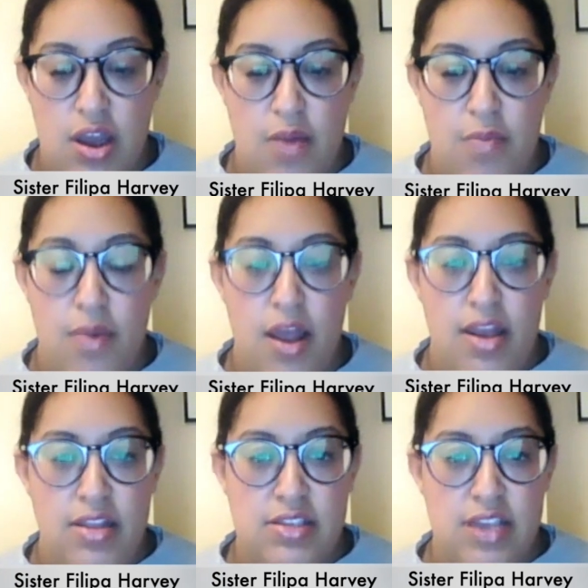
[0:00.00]
um, I
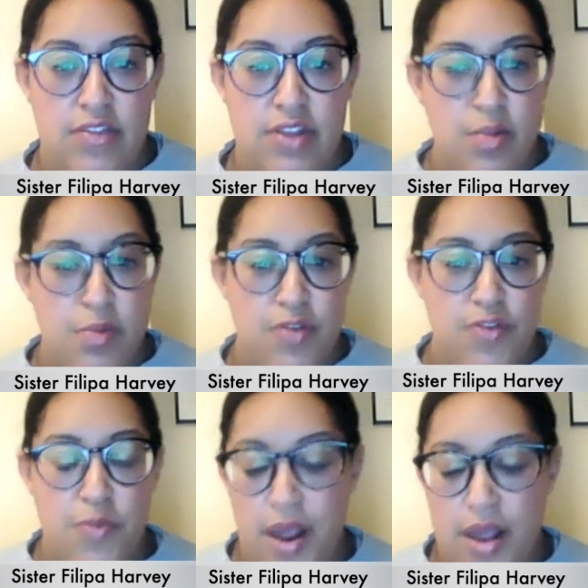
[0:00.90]
need to give a little bit of
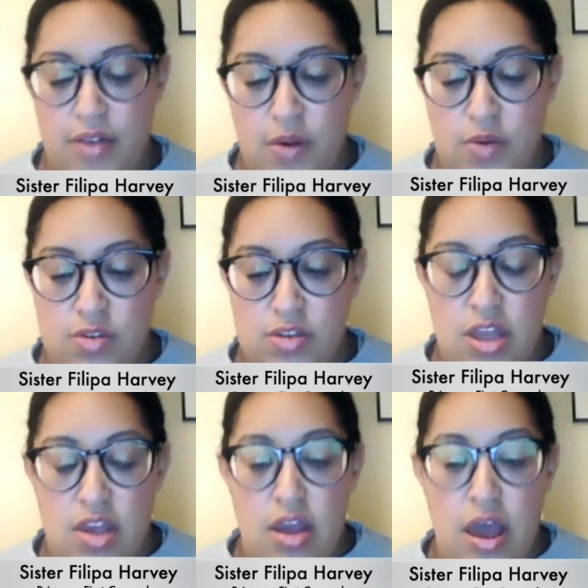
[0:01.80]
a background
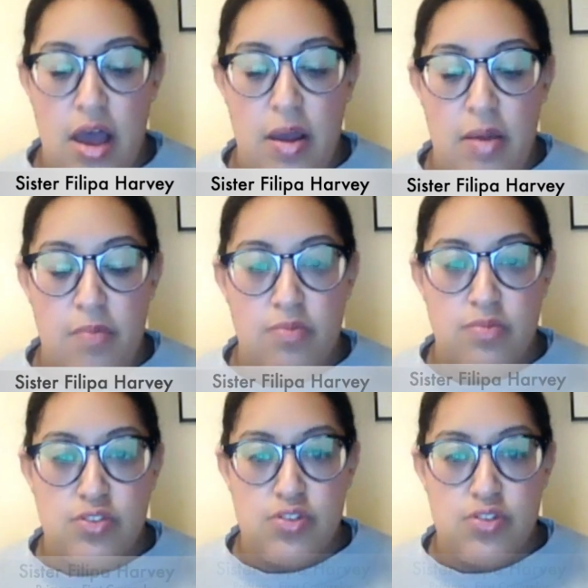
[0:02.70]
um,